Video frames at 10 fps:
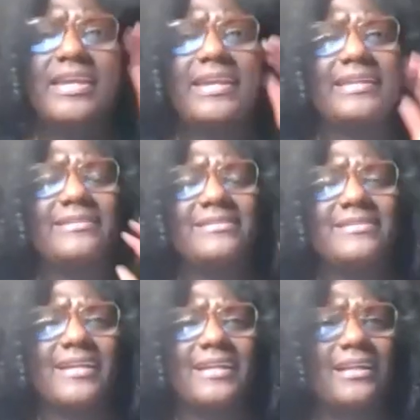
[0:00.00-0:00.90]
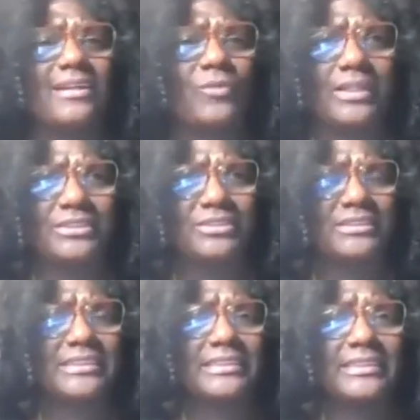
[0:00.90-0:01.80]
and Tylon
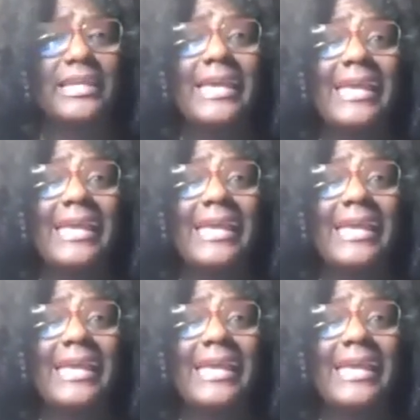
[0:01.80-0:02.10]
Washington,